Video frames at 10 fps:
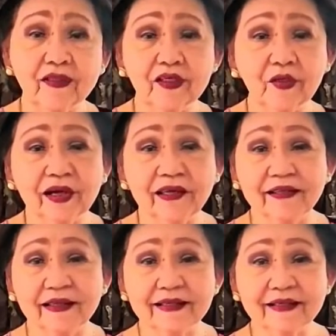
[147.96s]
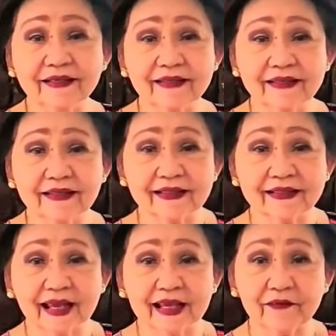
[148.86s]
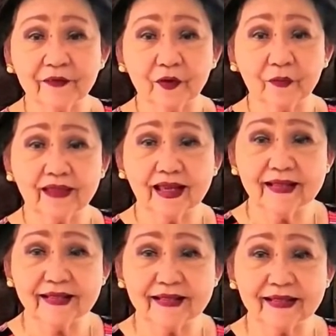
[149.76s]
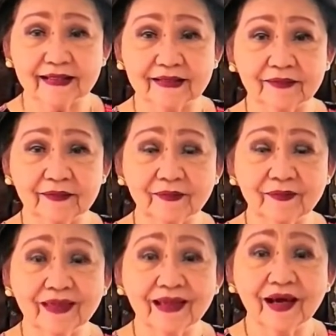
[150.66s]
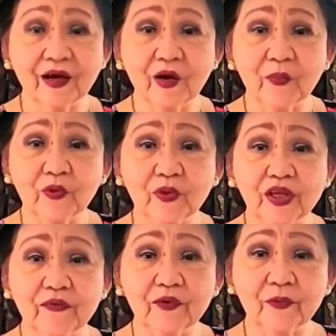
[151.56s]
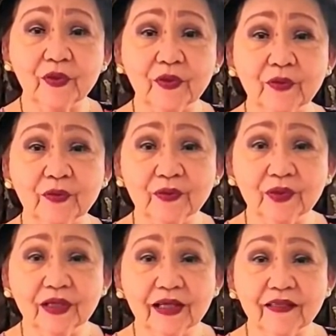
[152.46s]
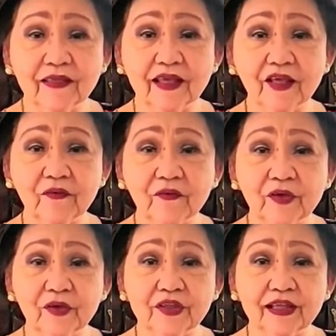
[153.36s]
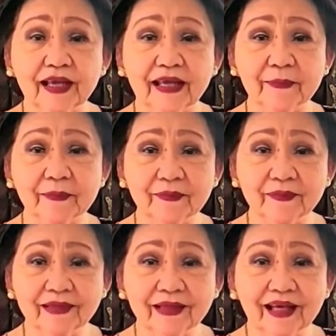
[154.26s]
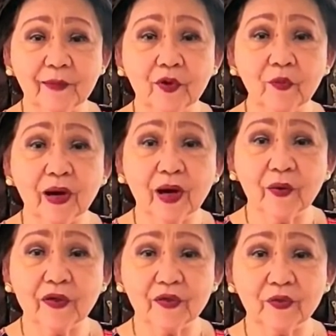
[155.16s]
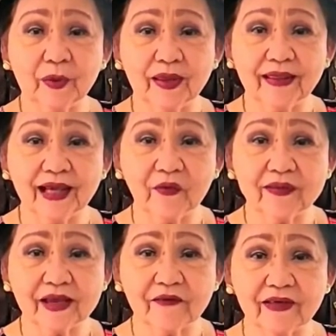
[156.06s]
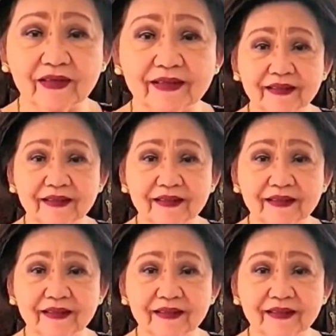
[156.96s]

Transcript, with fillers: what are your other interests aside from dancing? Hope to hear from you and thank you for your time and more power to Penthouse 7.